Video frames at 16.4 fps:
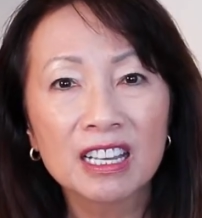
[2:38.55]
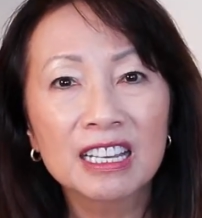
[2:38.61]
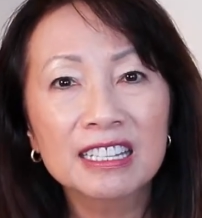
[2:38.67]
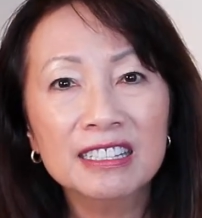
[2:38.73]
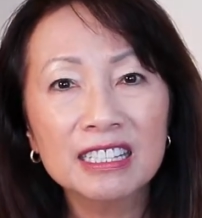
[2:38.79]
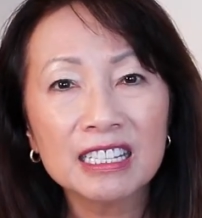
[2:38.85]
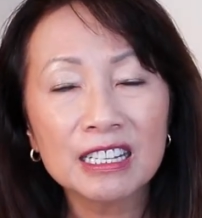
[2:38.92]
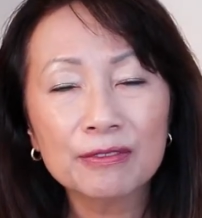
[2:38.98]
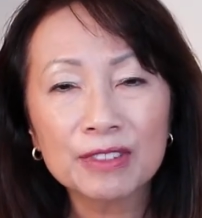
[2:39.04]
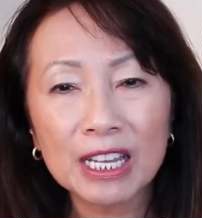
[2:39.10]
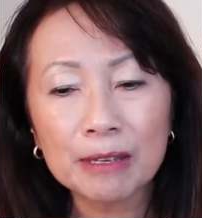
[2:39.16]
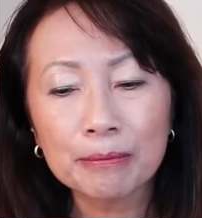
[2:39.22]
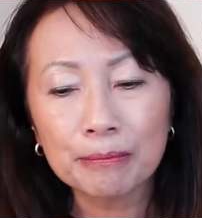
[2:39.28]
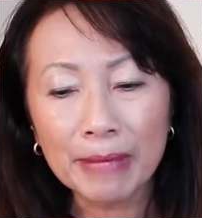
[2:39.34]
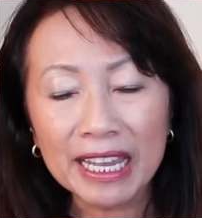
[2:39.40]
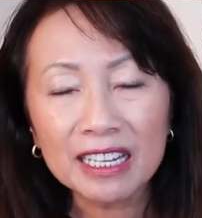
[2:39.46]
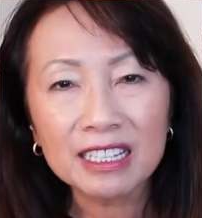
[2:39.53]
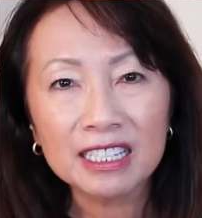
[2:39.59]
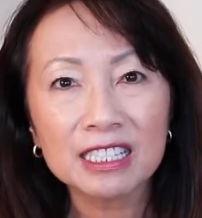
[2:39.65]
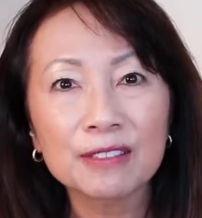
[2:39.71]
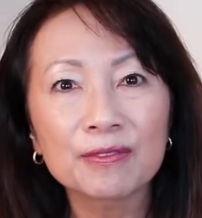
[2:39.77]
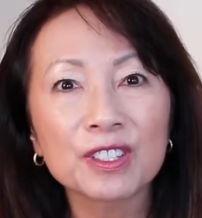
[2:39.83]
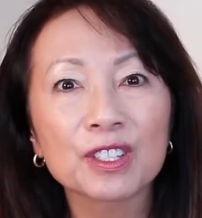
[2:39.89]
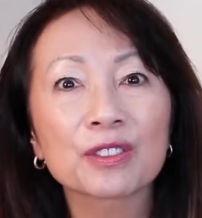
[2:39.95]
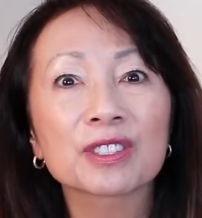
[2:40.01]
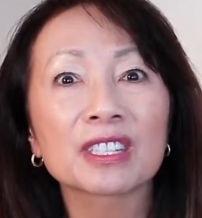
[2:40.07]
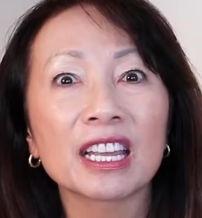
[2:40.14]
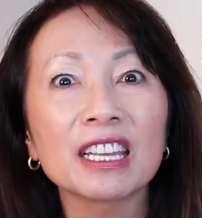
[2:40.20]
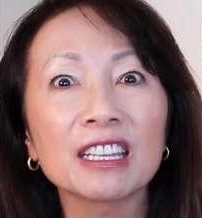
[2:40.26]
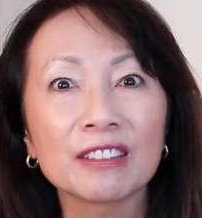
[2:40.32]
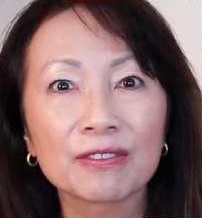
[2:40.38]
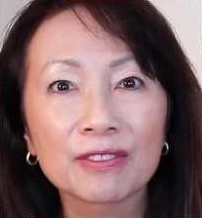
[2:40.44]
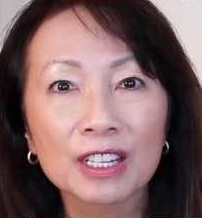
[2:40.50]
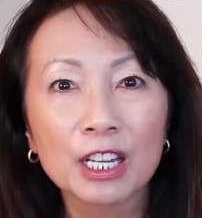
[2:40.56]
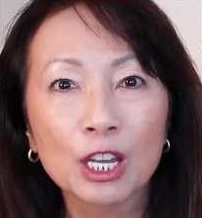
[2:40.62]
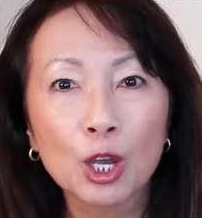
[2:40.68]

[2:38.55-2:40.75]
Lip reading: see if they make us feel safe,